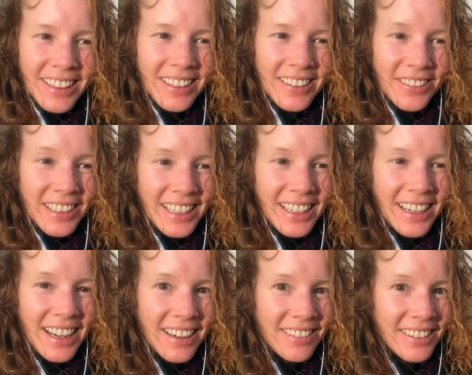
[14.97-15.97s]
It's really a
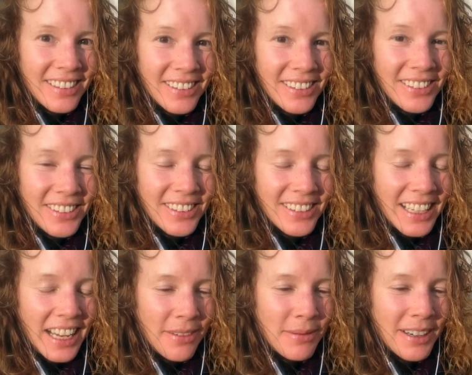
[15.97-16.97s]
high-resolution
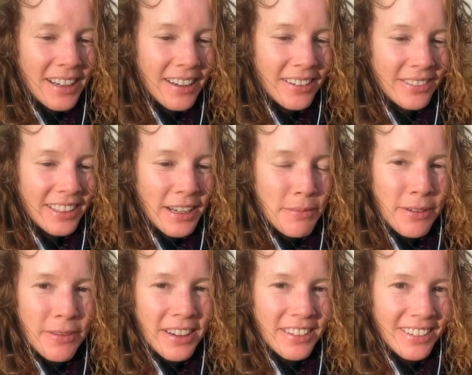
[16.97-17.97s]
camera, very
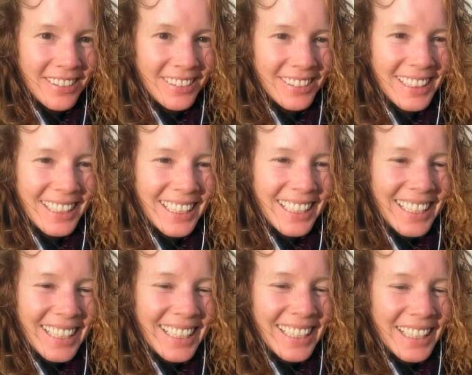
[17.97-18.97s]
professional.
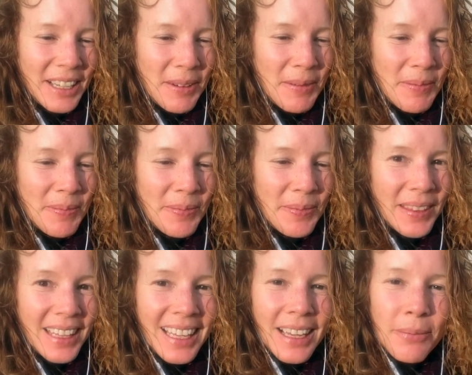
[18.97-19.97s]
Um,
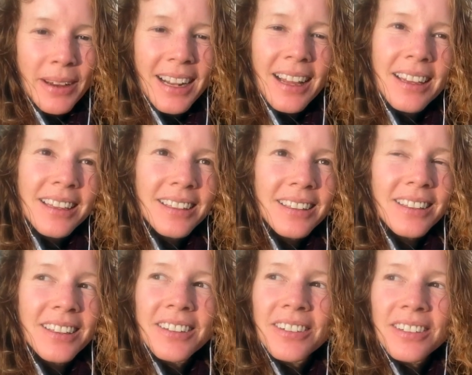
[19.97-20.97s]
but I,
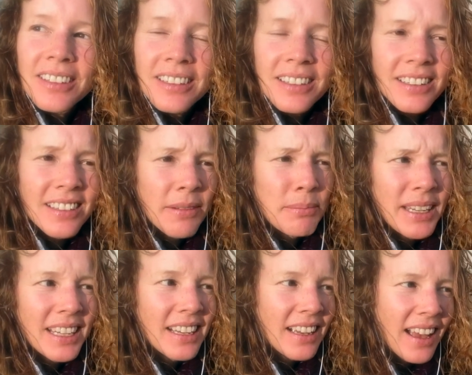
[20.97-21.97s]
you know, it's it's a
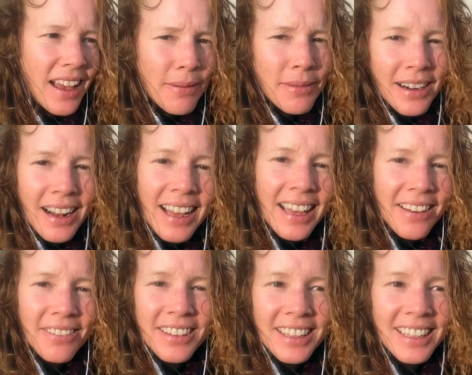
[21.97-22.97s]
big camera,
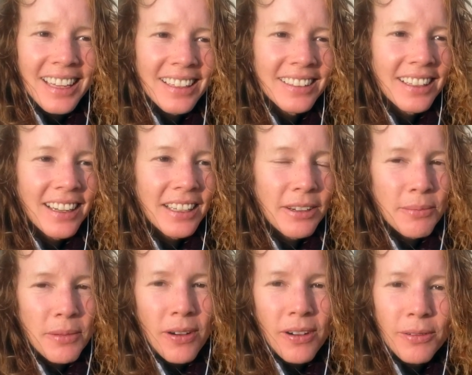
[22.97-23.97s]
heavy, and I
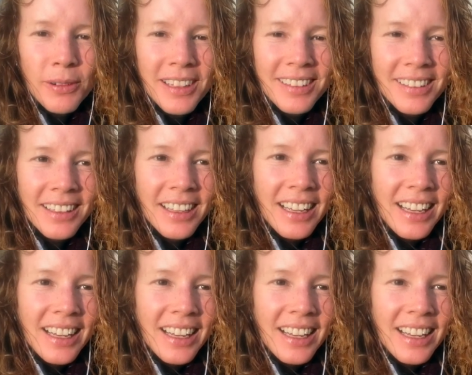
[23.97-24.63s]
am always